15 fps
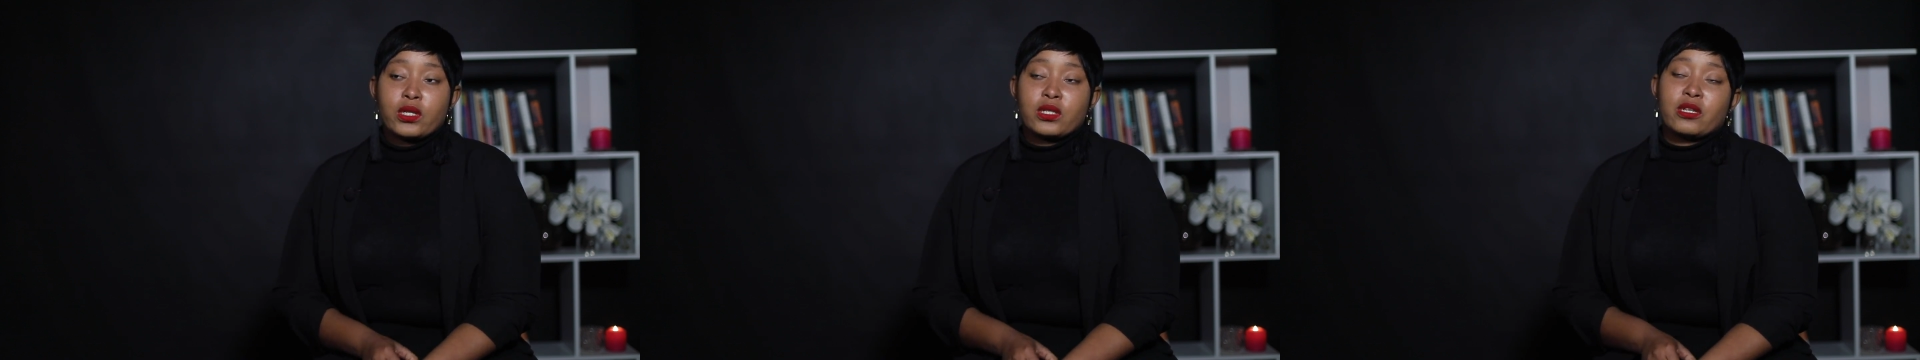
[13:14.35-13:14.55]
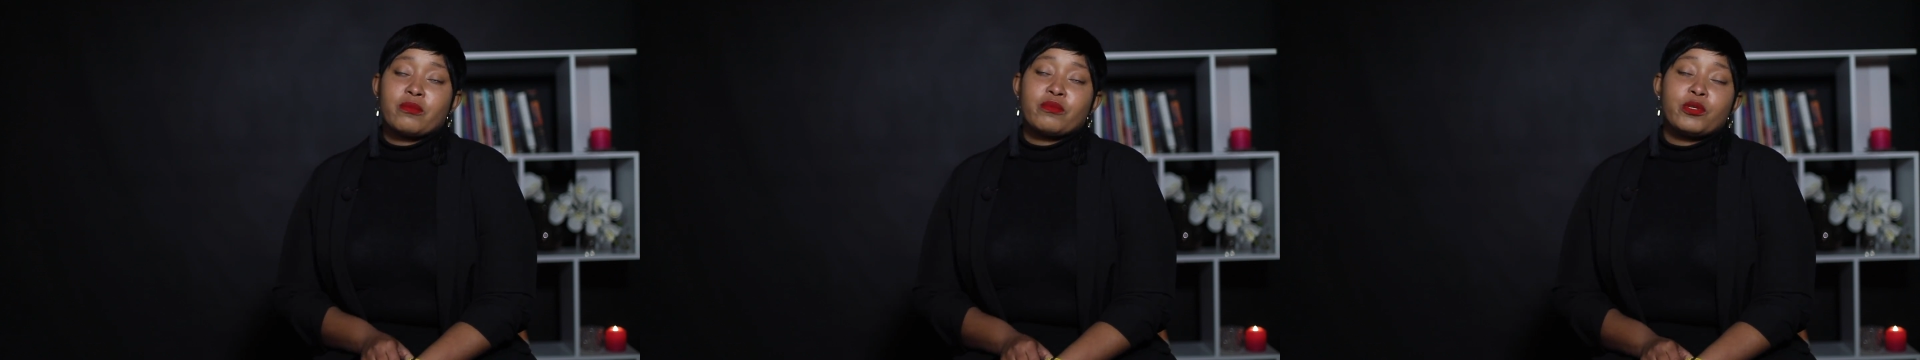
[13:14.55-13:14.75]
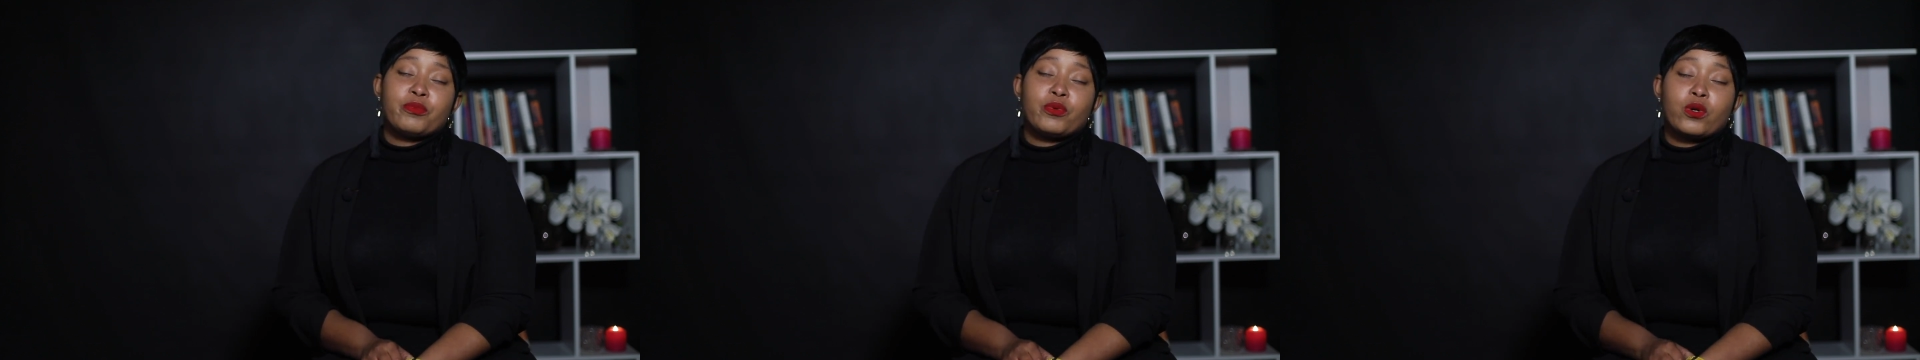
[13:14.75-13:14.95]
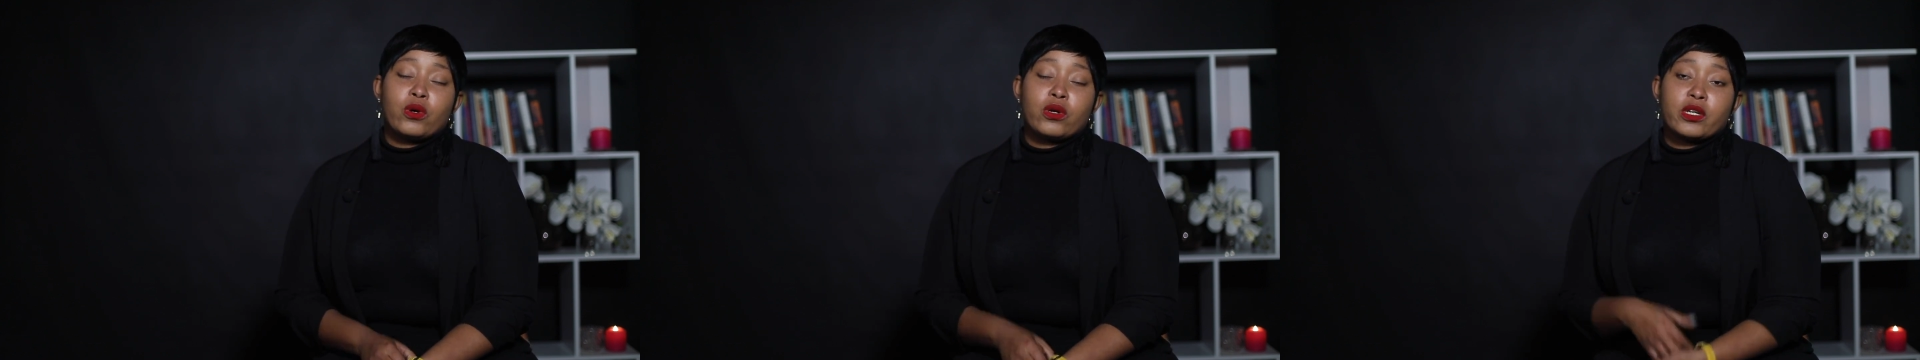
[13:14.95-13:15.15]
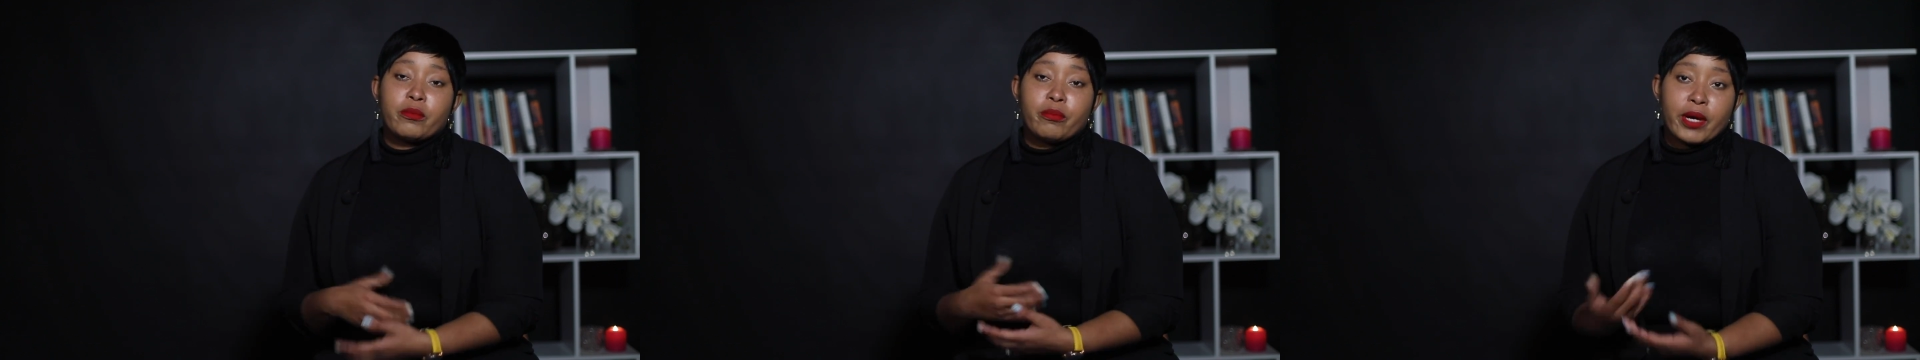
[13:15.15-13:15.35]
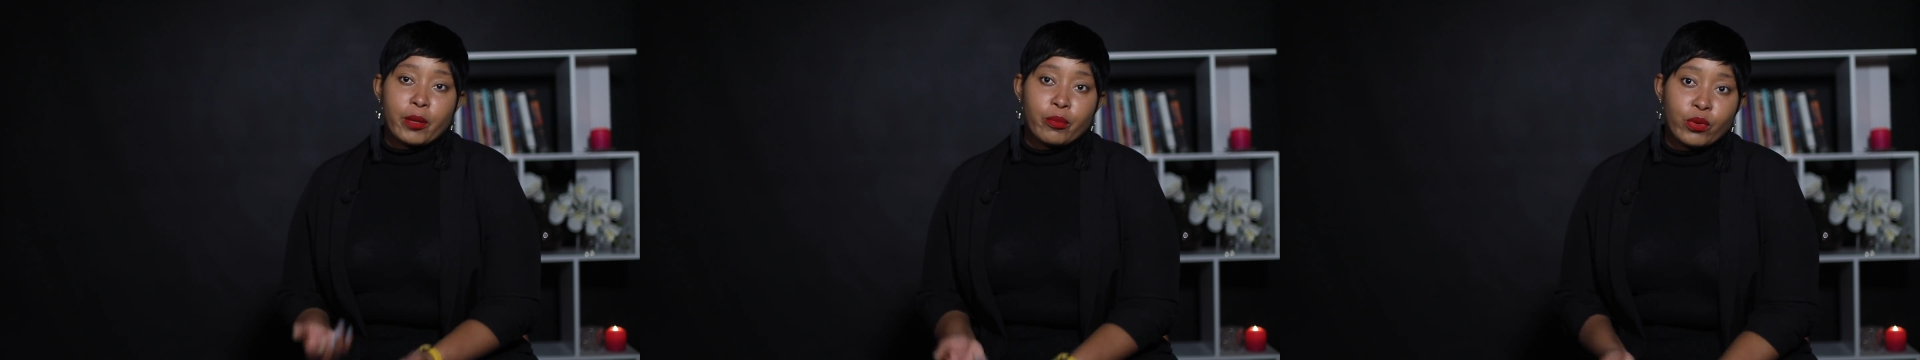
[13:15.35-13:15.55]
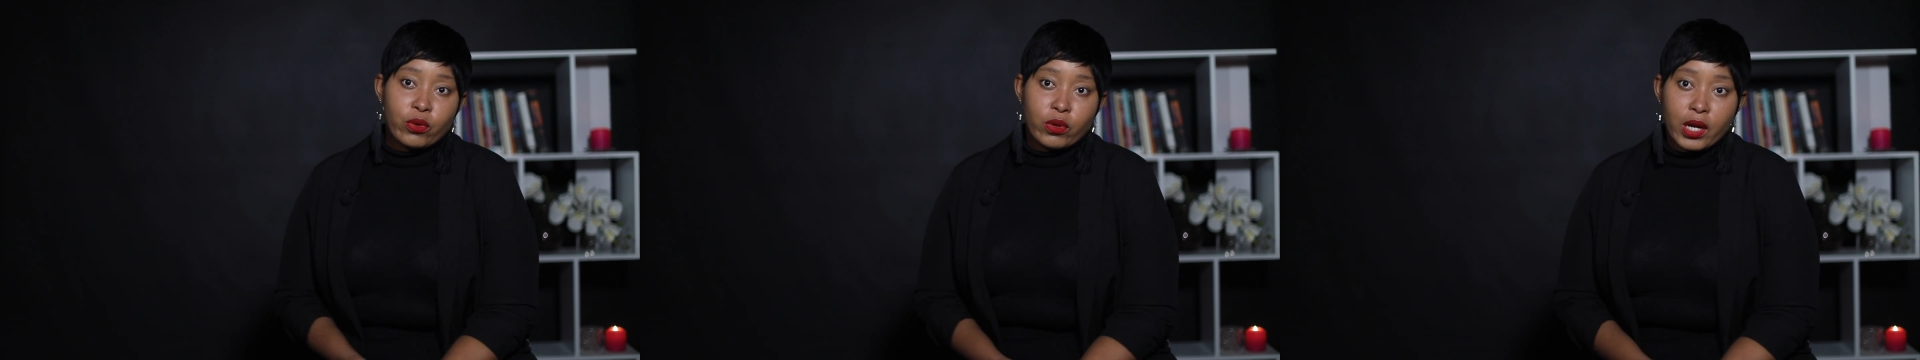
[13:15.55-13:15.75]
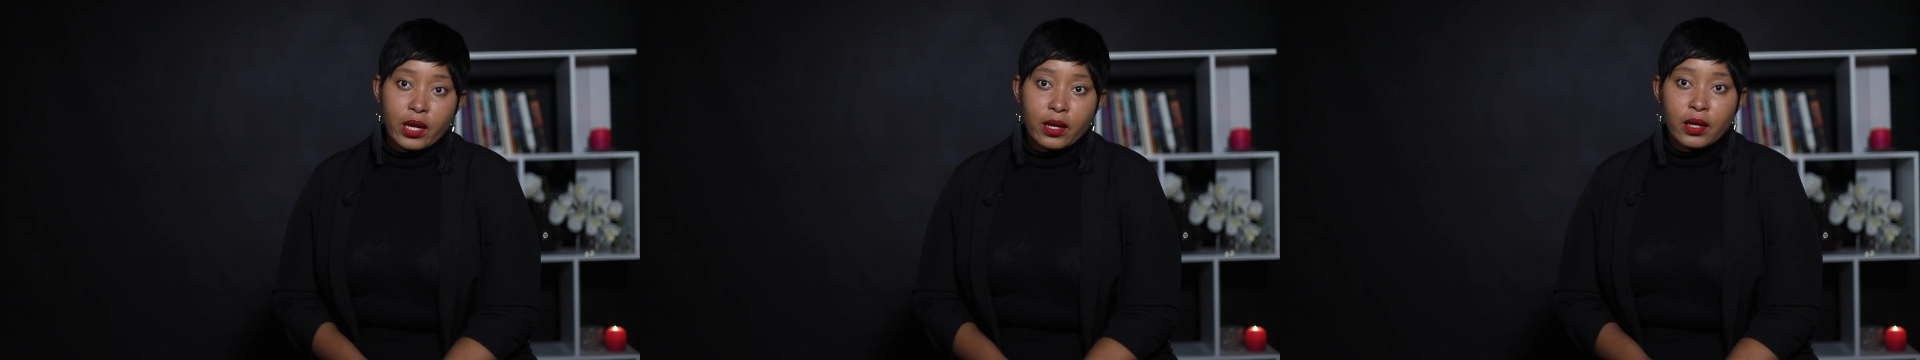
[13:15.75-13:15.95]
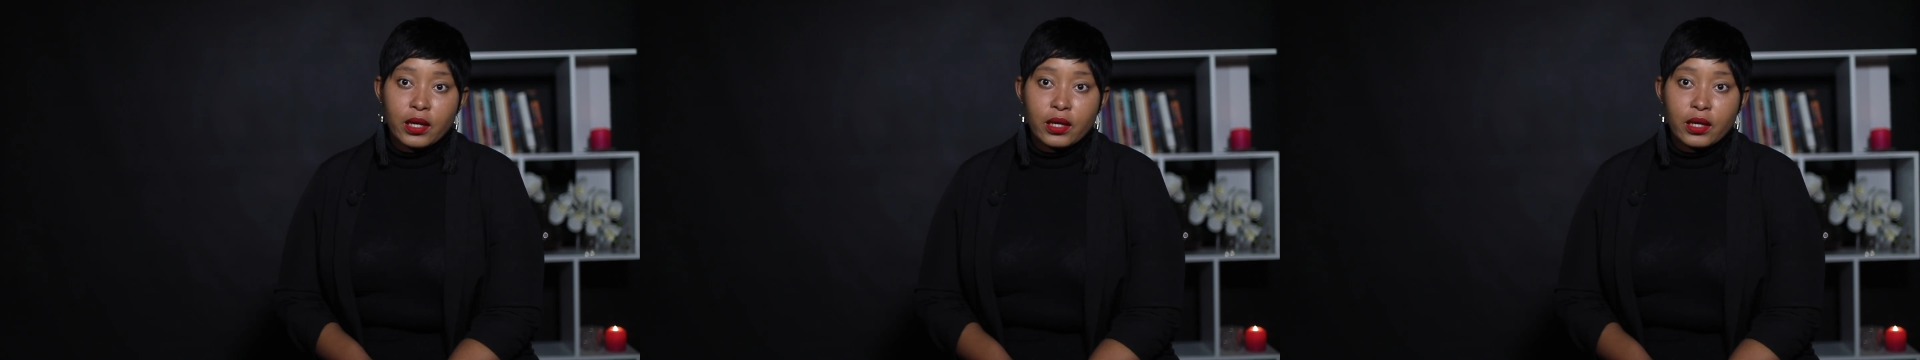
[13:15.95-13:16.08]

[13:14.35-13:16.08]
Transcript: Some people call it bipolar.